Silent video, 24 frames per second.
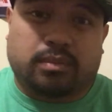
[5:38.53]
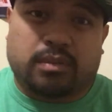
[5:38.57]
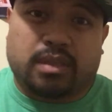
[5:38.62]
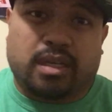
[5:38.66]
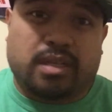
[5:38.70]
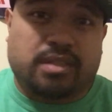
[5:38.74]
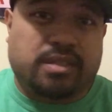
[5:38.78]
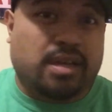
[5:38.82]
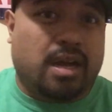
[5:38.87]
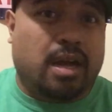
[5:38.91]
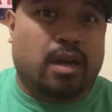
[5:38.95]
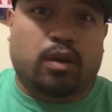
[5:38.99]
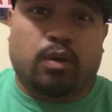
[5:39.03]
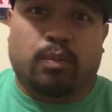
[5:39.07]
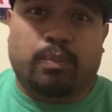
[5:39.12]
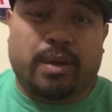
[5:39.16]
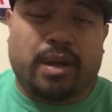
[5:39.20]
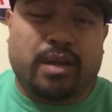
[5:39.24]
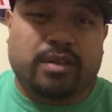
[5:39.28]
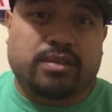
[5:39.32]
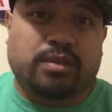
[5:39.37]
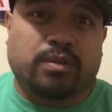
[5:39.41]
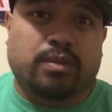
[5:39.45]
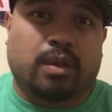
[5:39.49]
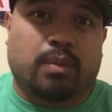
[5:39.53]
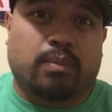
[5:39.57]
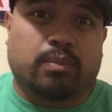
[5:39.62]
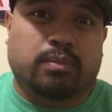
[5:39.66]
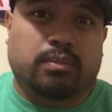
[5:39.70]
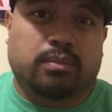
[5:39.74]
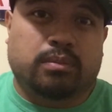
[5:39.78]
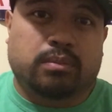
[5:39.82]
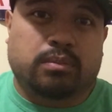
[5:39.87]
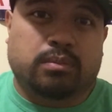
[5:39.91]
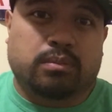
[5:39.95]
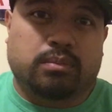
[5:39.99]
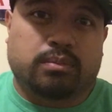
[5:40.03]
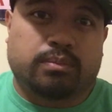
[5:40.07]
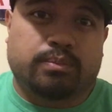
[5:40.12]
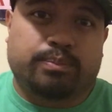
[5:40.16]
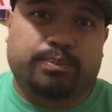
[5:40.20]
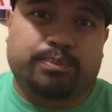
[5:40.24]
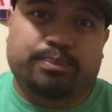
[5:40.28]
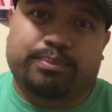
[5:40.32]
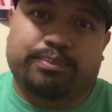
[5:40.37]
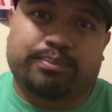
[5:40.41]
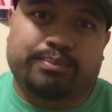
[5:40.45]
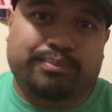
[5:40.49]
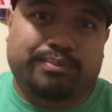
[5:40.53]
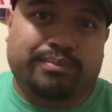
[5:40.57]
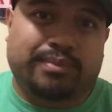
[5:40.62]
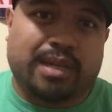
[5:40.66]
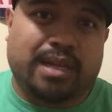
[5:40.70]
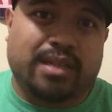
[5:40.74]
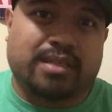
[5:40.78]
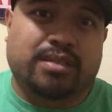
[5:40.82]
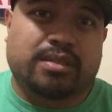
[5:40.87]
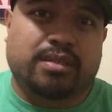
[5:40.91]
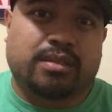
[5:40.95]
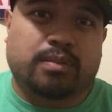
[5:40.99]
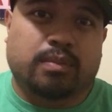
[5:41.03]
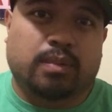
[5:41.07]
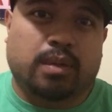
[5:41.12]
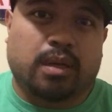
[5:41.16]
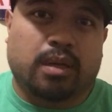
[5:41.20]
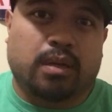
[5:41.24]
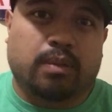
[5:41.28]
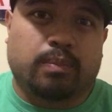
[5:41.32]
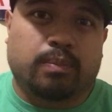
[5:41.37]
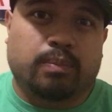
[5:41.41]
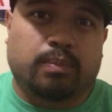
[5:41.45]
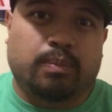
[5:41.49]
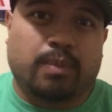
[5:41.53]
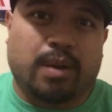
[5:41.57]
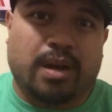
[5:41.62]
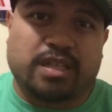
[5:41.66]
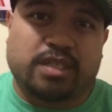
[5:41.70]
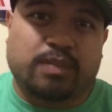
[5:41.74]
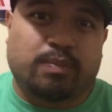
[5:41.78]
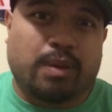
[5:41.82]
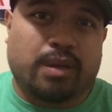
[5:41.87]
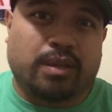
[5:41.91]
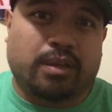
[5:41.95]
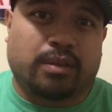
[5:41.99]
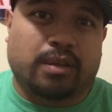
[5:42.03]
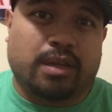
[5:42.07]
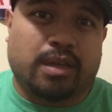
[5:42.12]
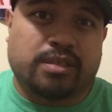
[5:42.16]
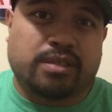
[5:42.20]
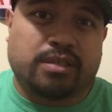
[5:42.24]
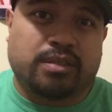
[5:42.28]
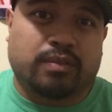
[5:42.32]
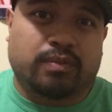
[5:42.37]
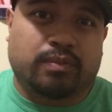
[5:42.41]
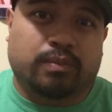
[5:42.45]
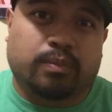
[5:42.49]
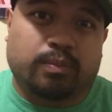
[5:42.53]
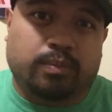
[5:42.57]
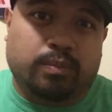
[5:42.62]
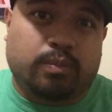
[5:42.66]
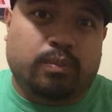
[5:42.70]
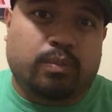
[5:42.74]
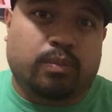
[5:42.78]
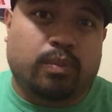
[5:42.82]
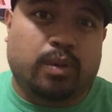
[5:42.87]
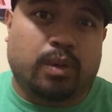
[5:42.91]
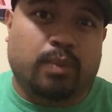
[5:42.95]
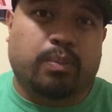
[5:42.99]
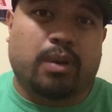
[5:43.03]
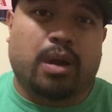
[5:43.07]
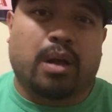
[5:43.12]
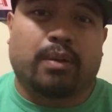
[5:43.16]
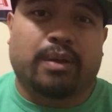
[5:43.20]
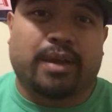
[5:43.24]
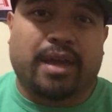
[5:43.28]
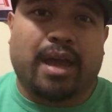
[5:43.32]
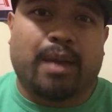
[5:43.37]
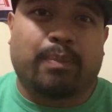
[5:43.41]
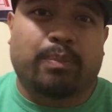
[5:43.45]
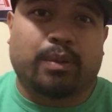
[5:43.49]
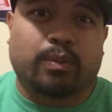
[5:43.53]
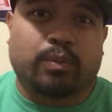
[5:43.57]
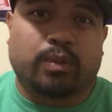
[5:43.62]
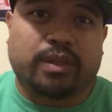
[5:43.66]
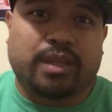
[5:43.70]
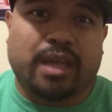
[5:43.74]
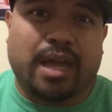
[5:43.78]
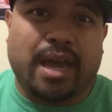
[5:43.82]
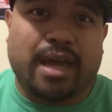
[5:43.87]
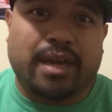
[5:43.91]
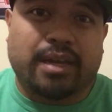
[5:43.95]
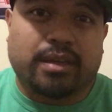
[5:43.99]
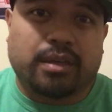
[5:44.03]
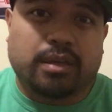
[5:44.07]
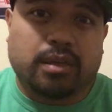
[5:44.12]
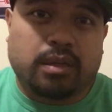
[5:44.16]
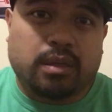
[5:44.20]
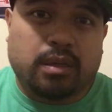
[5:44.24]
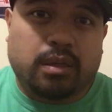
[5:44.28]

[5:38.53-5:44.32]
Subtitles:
get Taco Bell to them. That's my speculation of what probably happened with that.